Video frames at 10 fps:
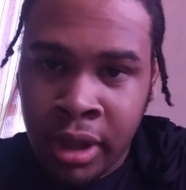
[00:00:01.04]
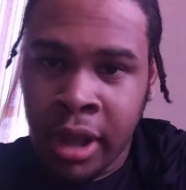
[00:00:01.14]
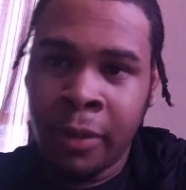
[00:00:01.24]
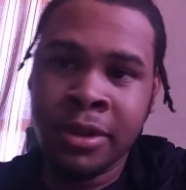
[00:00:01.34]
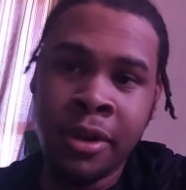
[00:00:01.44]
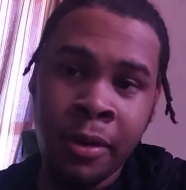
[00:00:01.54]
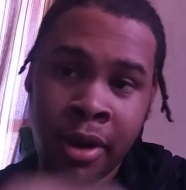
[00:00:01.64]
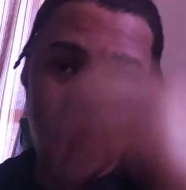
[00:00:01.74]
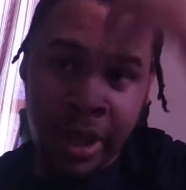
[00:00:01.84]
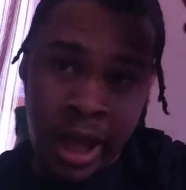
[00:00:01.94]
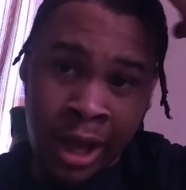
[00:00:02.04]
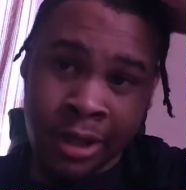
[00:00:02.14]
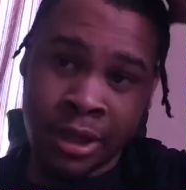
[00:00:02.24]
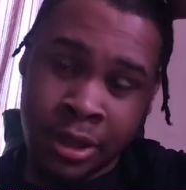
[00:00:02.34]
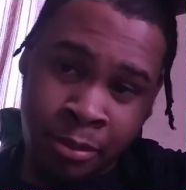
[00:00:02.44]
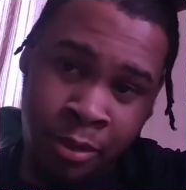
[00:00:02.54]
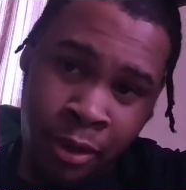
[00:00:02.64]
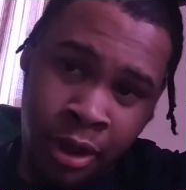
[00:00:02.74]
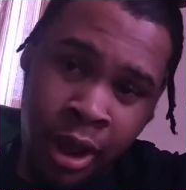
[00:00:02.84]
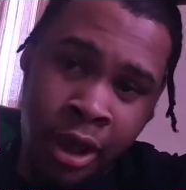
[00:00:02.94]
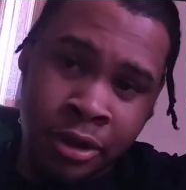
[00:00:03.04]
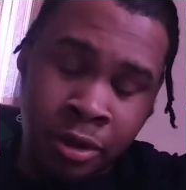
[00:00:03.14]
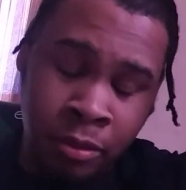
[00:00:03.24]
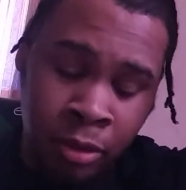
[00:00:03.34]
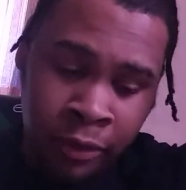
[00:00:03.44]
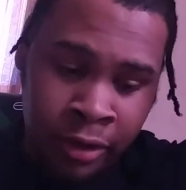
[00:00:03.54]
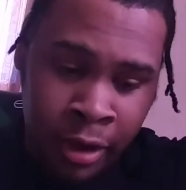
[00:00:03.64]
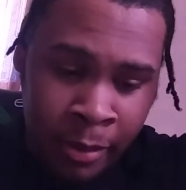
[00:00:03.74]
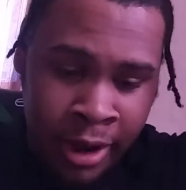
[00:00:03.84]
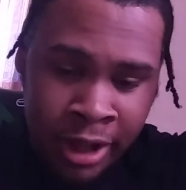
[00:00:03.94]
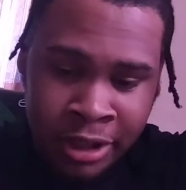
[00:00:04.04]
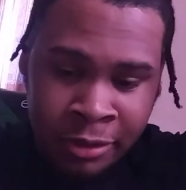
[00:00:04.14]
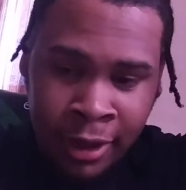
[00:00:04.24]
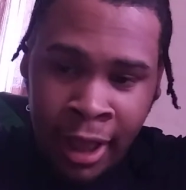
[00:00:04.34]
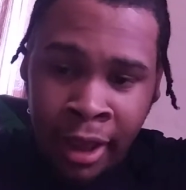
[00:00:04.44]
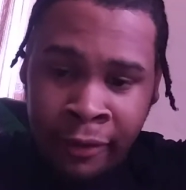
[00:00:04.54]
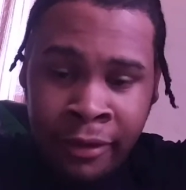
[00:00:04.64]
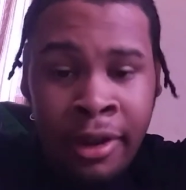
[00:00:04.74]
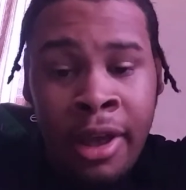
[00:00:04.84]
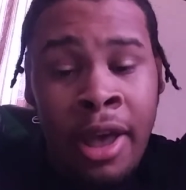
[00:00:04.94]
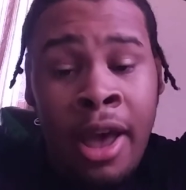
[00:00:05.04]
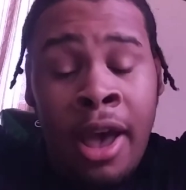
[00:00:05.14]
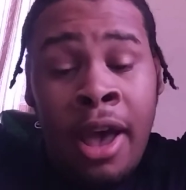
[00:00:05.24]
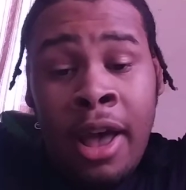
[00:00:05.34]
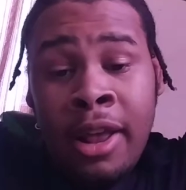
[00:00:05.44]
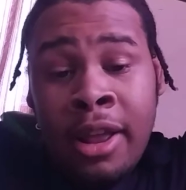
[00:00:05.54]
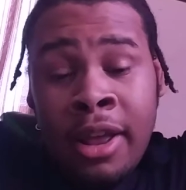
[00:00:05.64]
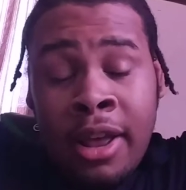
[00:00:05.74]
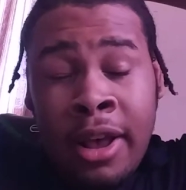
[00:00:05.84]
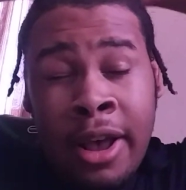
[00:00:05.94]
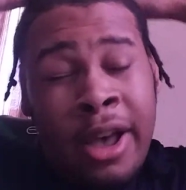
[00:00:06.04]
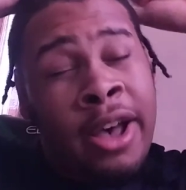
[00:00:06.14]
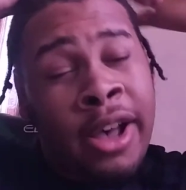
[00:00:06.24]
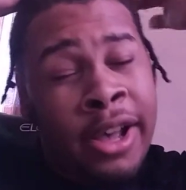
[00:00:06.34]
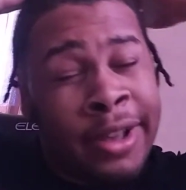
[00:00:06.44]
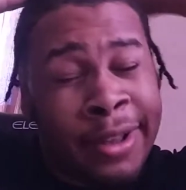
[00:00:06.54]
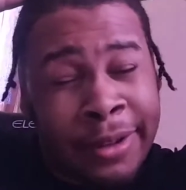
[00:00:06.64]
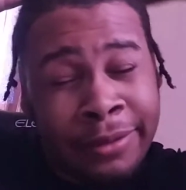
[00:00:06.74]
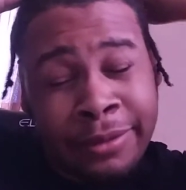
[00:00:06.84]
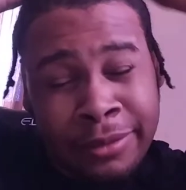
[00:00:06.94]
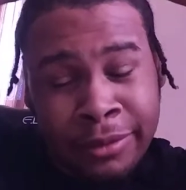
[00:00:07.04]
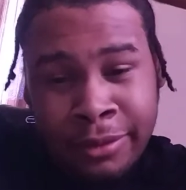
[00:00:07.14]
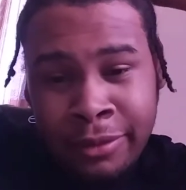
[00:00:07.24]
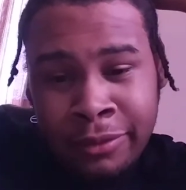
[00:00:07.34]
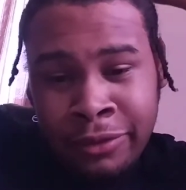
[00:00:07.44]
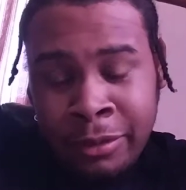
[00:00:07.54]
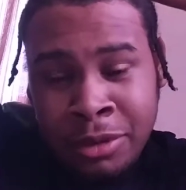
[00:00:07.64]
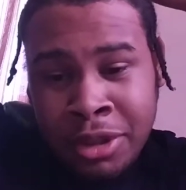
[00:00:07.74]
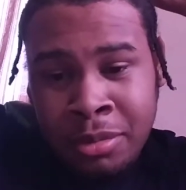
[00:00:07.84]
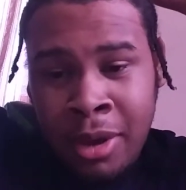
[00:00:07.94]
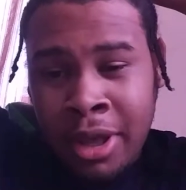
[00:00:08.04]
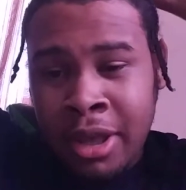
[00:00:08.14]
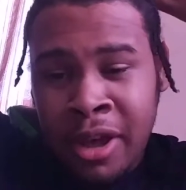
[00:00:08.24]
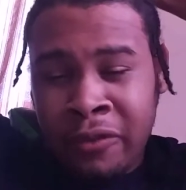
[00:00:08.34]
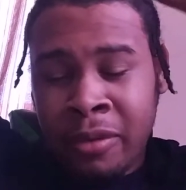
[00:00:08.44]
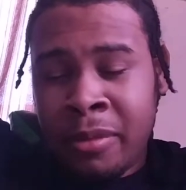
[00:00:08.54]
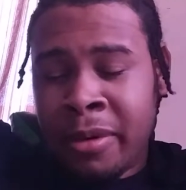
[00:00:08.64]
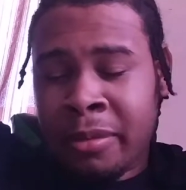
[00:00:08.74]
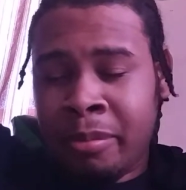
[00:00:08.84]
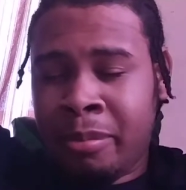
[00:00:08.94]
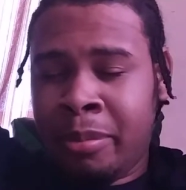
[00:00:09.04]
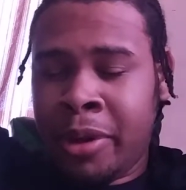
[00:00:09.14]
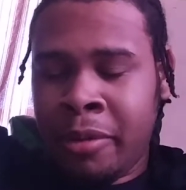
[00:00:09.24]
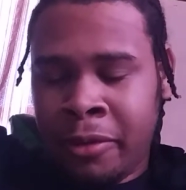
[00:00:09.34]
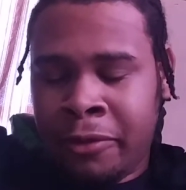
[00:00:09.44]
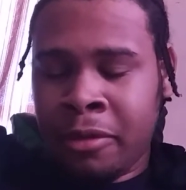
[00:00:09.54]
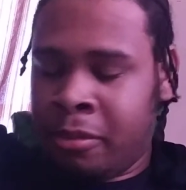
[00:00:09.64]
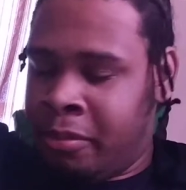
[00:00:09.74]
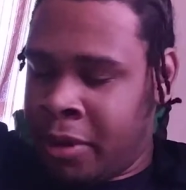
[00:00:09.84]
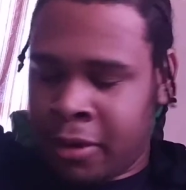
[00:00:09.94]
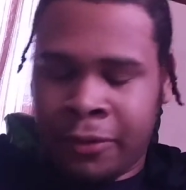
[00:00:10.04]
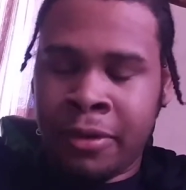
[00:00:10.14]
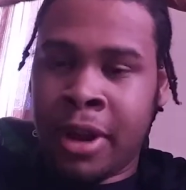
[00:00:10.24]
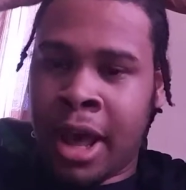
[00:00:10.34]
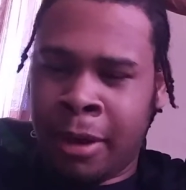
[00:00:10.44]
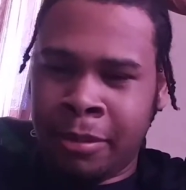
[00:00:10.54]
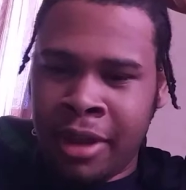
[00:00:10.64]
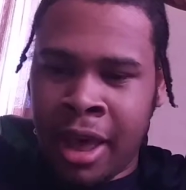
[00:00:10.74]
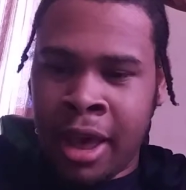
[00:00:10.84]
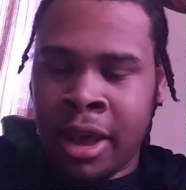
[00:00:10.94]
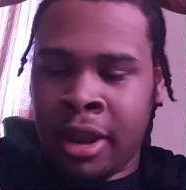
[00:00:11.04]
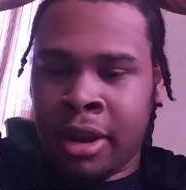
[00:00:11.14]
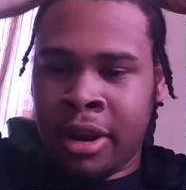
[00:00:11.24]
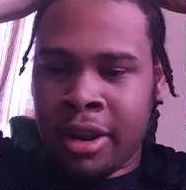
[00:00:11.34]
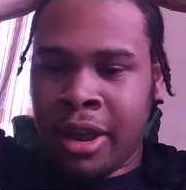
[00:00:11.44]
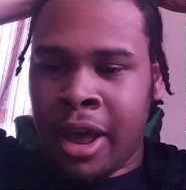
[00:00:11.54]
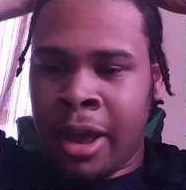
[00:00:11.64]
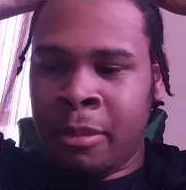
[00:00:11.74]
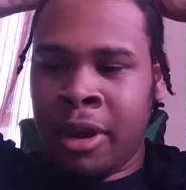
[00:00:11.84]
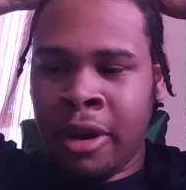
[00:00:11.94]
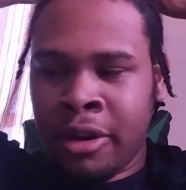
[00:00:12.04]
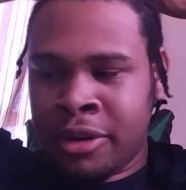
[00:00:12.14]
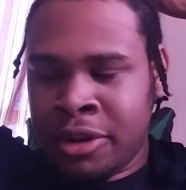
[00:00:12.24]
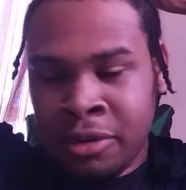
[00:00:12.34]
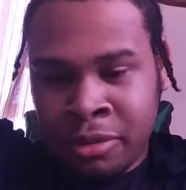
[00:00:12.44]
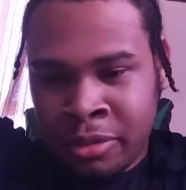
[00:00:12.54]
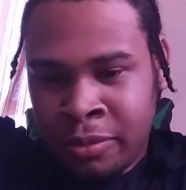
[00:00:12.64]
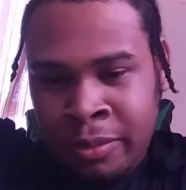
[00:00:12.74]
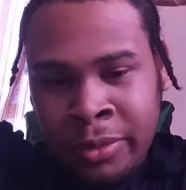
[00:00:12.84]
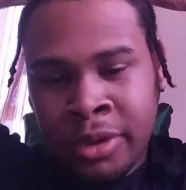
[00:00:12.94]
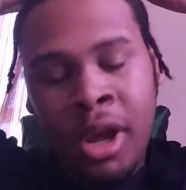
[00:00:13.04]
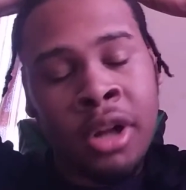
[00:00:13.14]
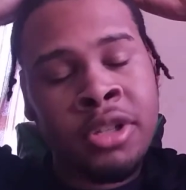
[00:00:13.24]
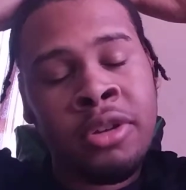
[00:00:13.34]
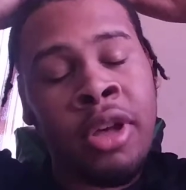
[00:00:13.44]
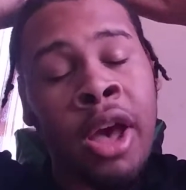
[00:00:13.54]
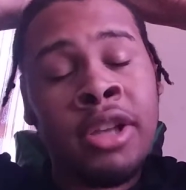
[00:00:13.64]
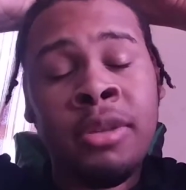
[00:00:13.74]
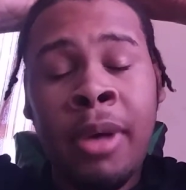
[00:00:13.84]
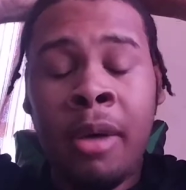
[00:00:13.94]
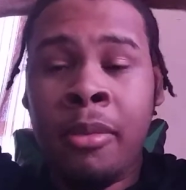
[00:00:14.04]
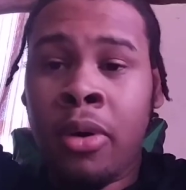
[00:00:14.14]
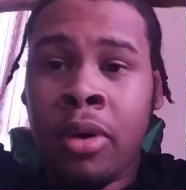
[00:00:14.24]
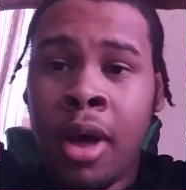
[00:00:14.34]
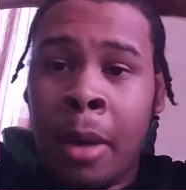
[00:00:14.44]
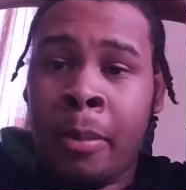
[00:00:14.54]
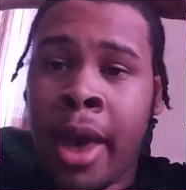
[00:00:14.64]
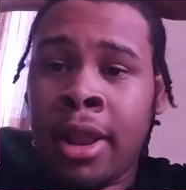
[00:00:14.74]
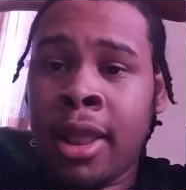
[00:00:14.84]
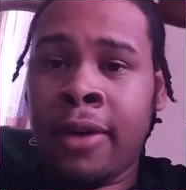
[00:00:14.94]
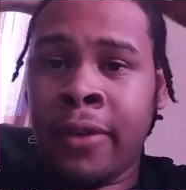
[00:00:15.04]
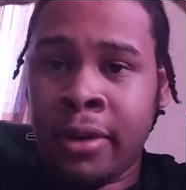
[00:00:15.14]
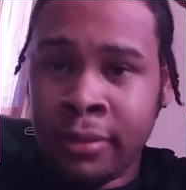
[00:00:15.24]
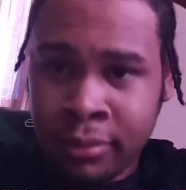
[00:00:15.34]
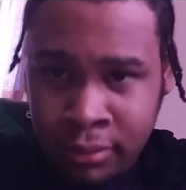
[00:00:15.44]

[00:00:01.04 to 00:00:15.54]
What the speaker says: Hey, what's going on, guys? It's your boy Cadron Wolf coming at you live. Uh, from just waking up from a beautiful, beautiful nap, and I'm here to talk to you guys about Mortal Kombat 11.